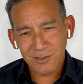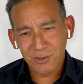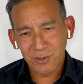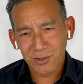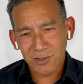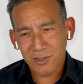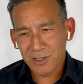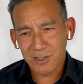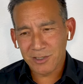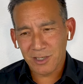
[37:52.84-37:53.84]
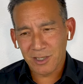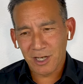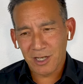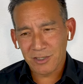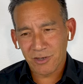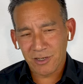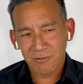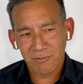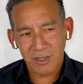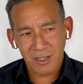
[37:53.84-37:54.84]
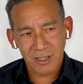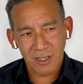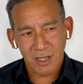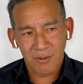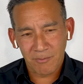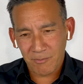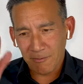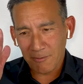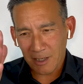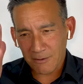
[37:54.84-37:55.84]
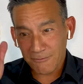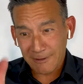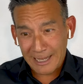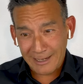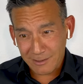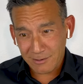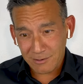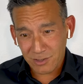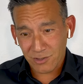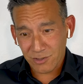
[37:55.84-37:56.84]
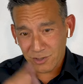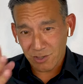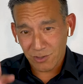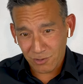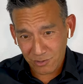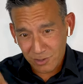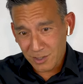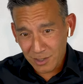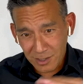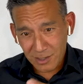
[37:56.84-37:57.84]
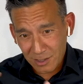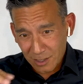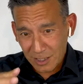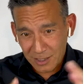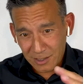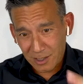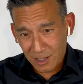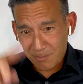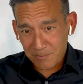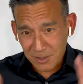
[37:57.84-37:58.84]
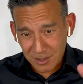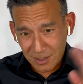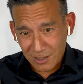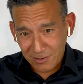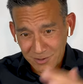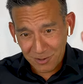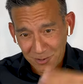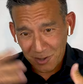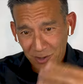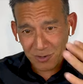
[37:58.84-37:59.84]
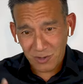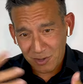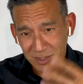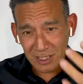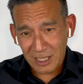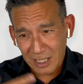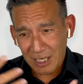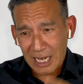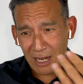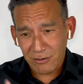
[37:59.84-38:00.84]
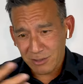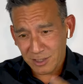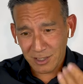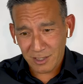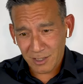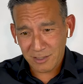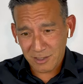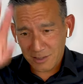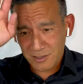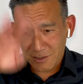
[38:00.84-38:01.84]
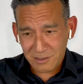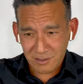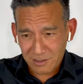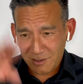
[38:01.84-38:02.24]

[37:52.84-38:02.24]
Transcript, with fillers: Usually and then I try to read it like flat, so there's no like ups and downs, or you know, so it's not like how to say the lines. I just